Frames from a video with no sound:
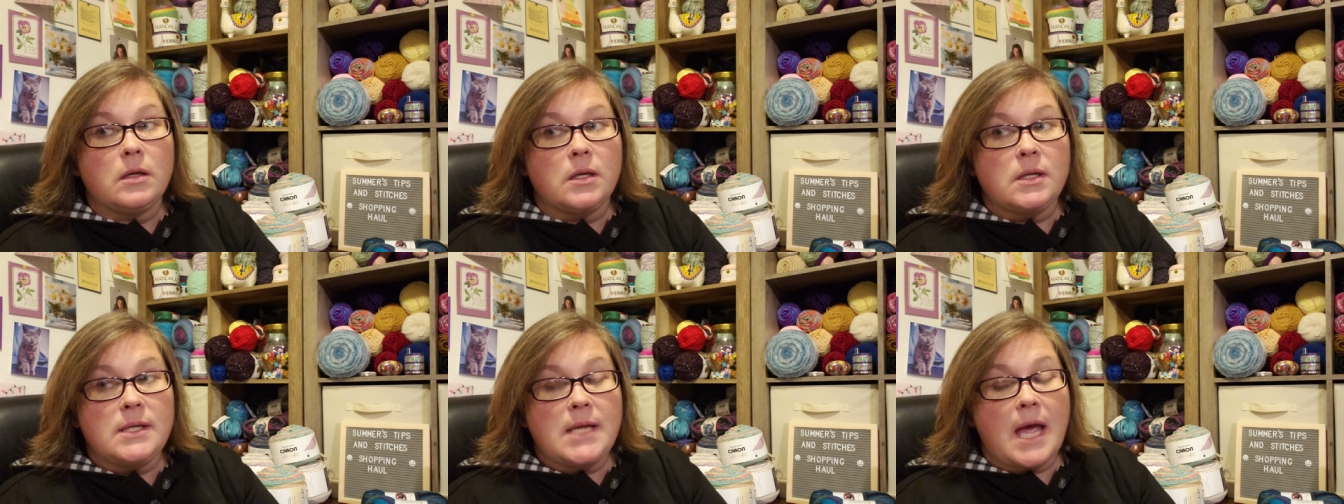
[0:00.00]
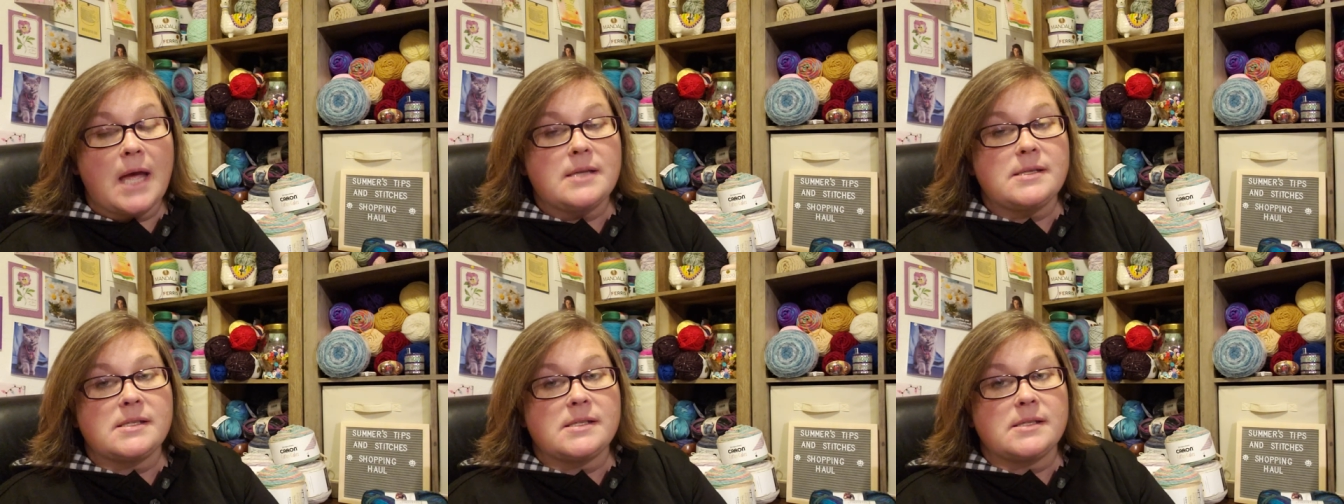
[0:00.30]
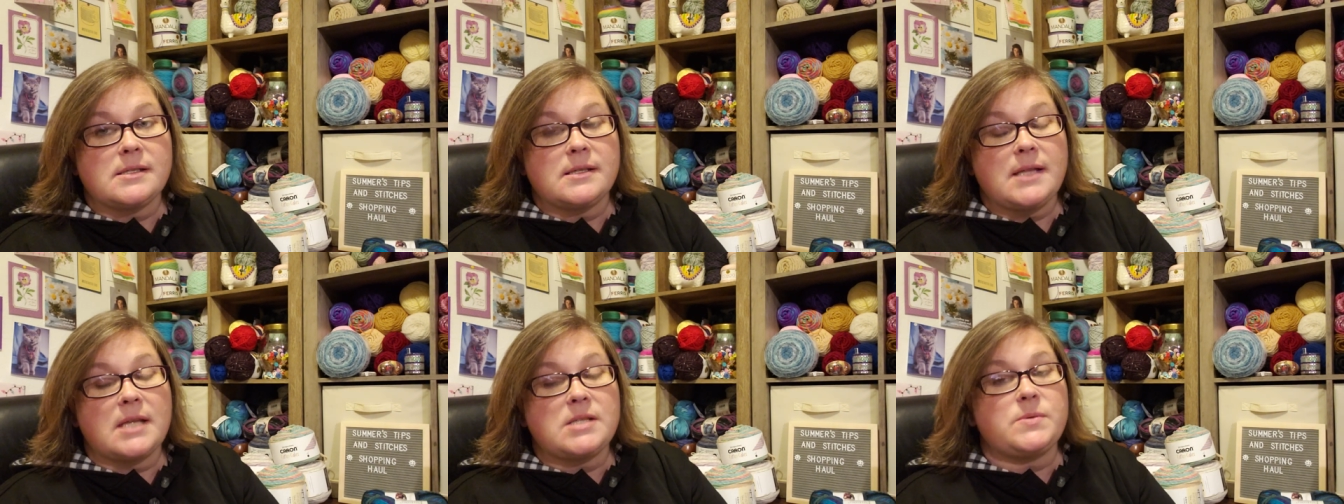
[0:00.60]

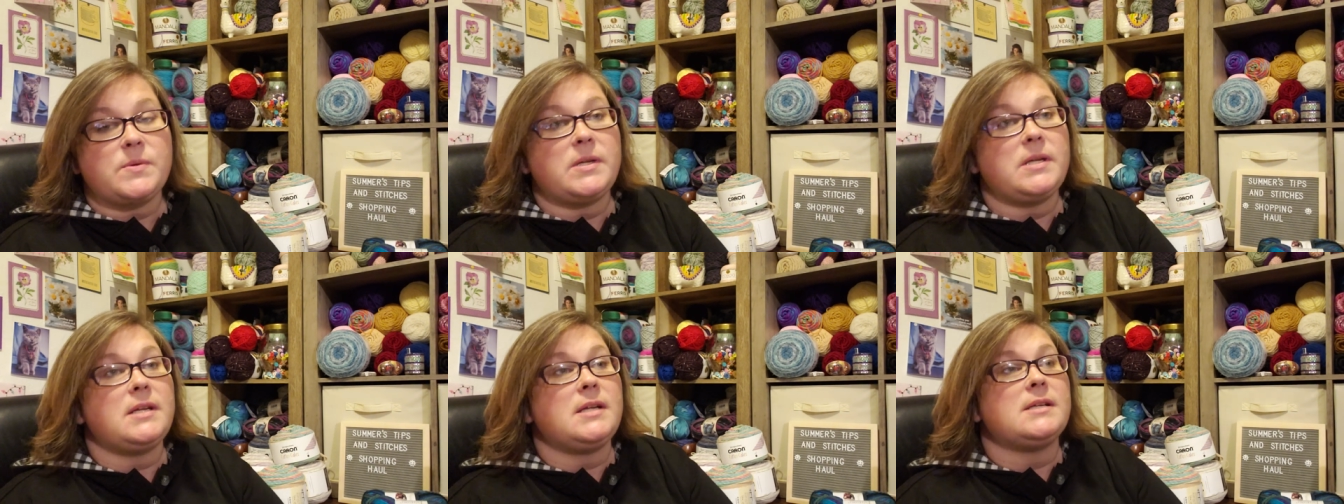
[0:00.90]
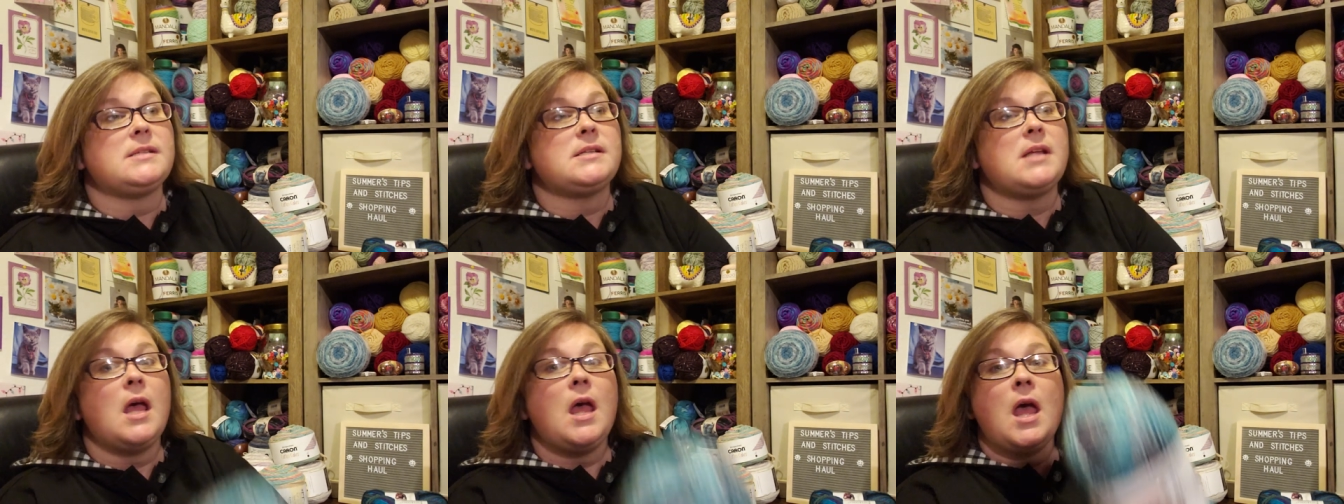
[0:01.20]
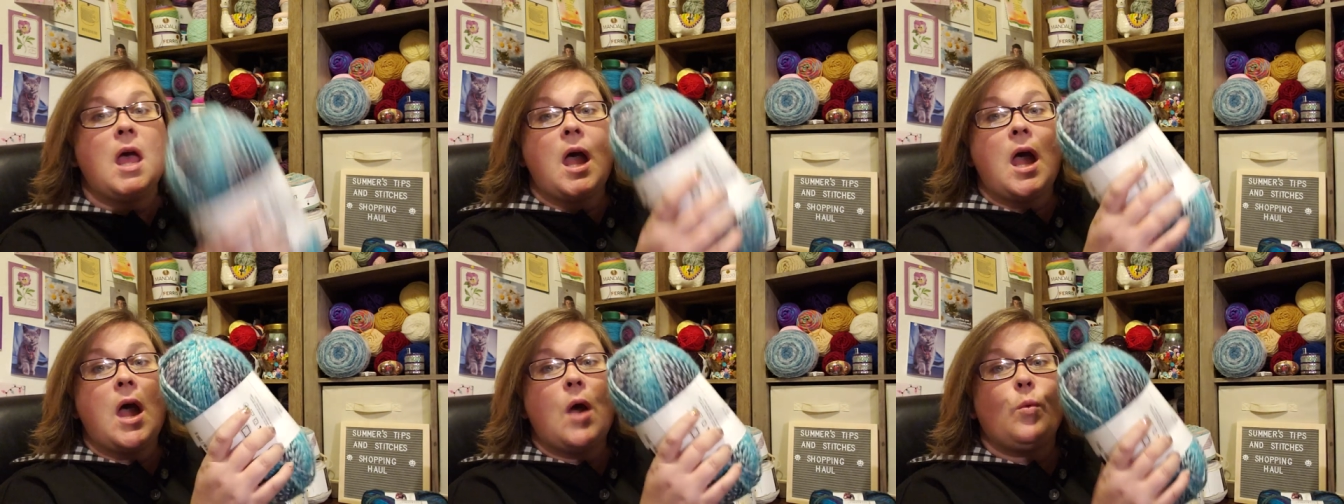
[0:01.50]
Yes, that's what it is
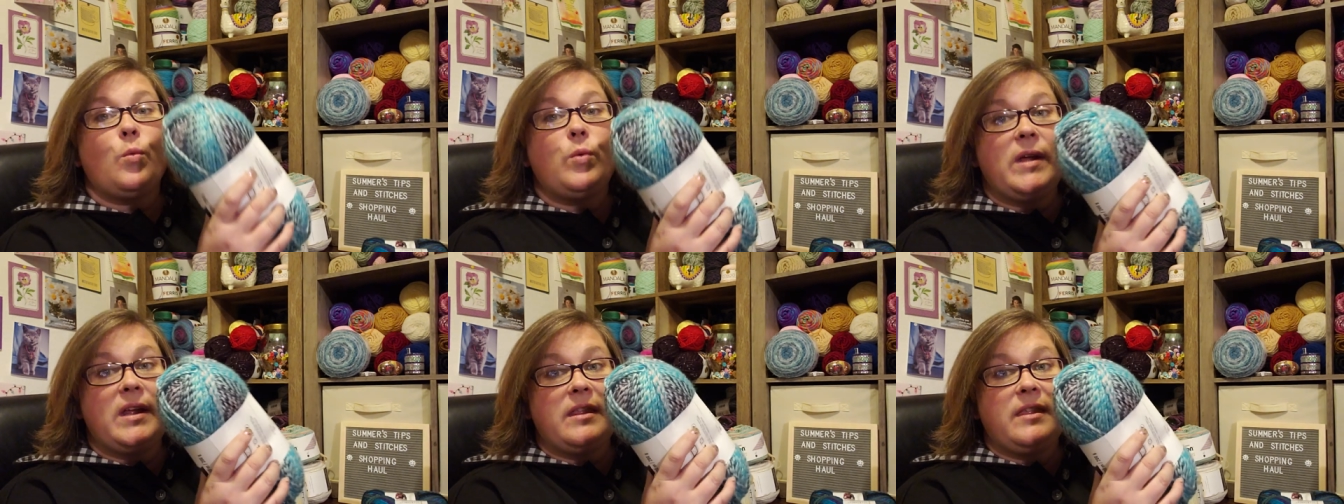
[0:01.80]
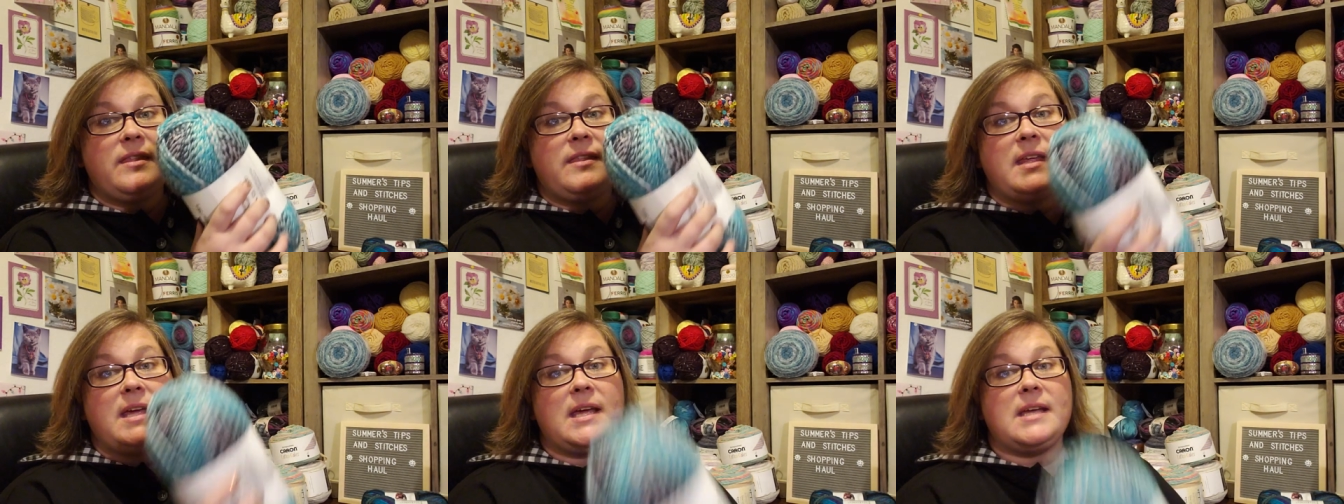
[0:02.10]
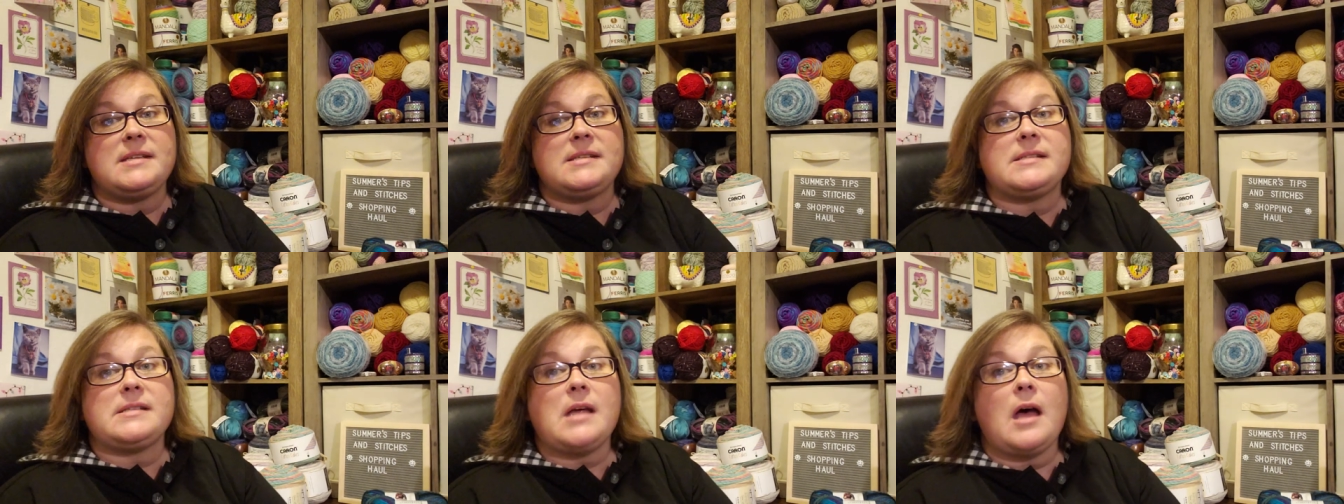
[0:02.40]
with
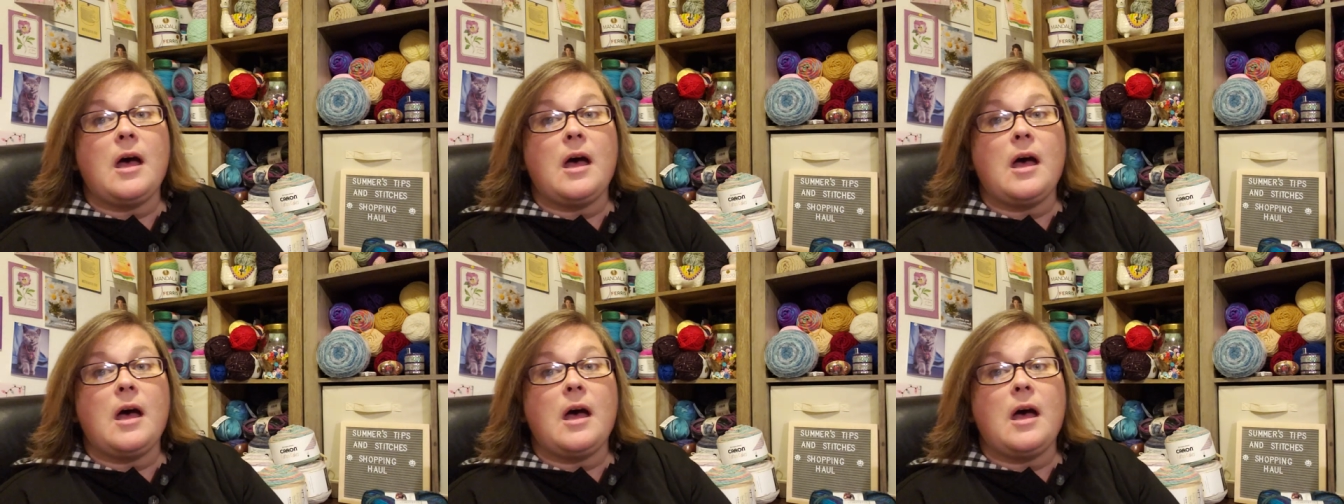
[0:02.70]
this.